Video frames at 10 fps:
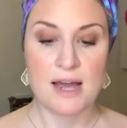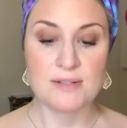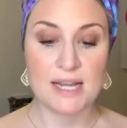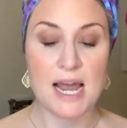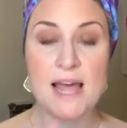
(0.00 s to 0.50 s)

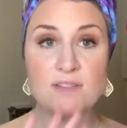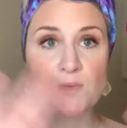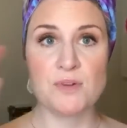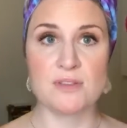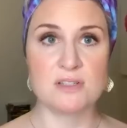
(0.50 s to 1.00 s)
was like, I have to
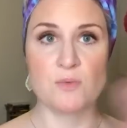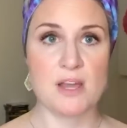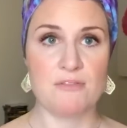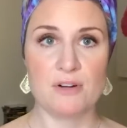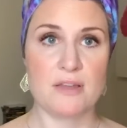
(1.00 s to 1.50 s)
put this
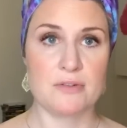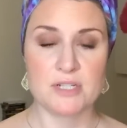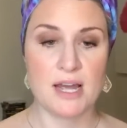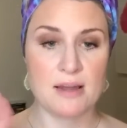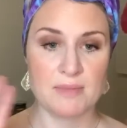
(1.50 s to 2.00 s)
away for another
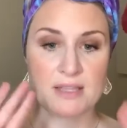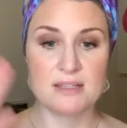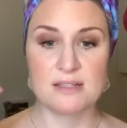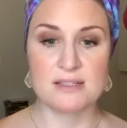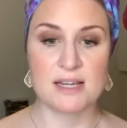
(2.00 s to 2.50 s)
time. Like,
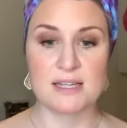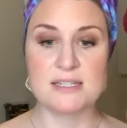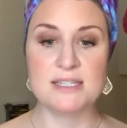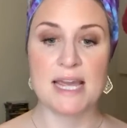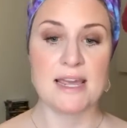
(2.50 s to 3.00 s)
this is like a
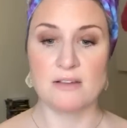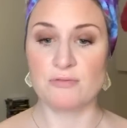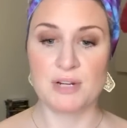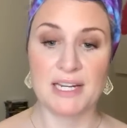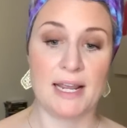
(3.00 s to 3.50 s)
day
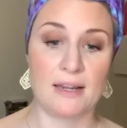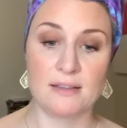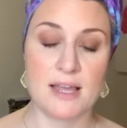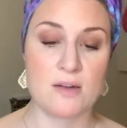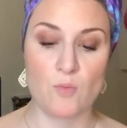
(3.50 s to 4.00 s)
of
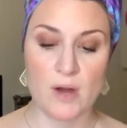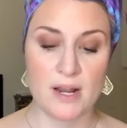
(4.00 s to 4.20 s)
reading. Like,